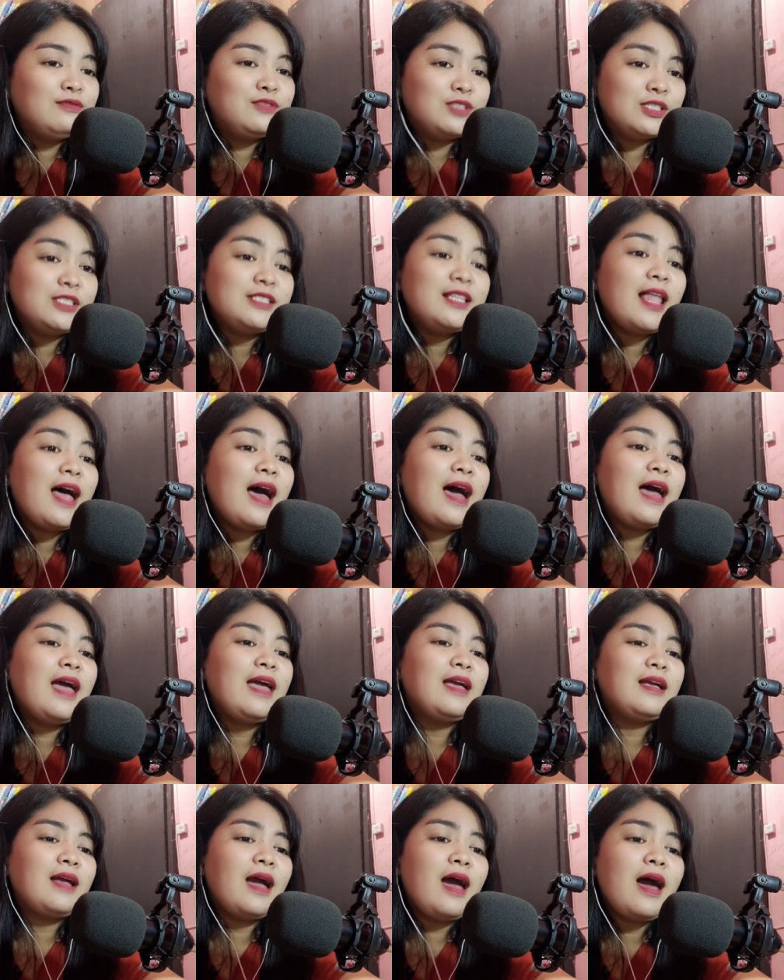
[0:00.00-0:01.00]
just
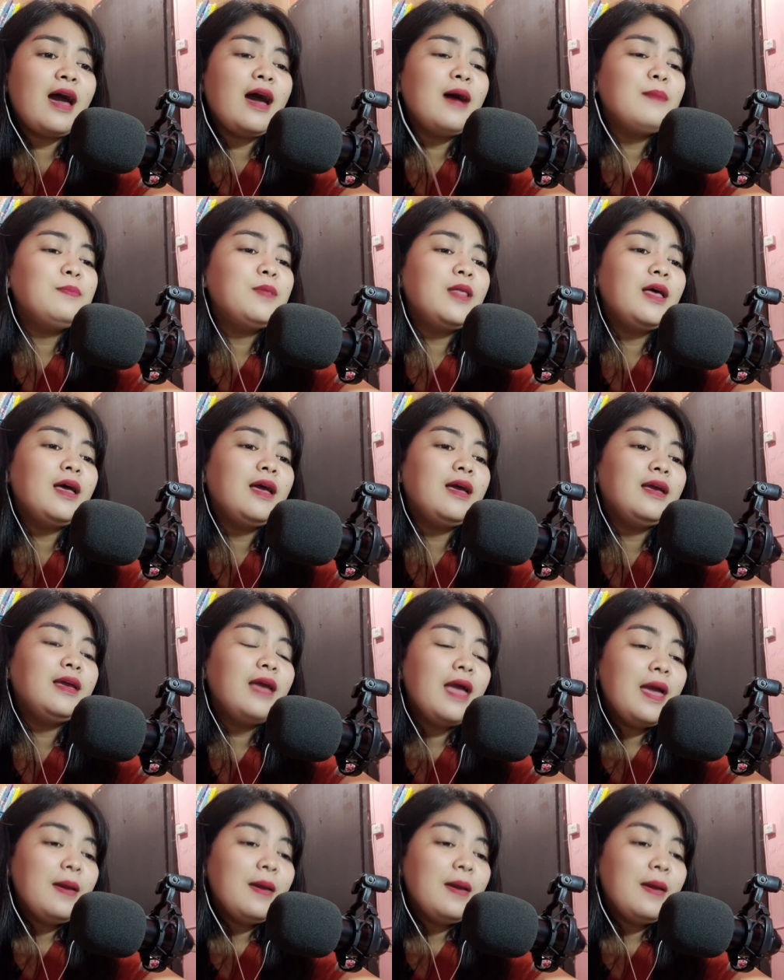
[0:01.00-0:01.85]
like a play,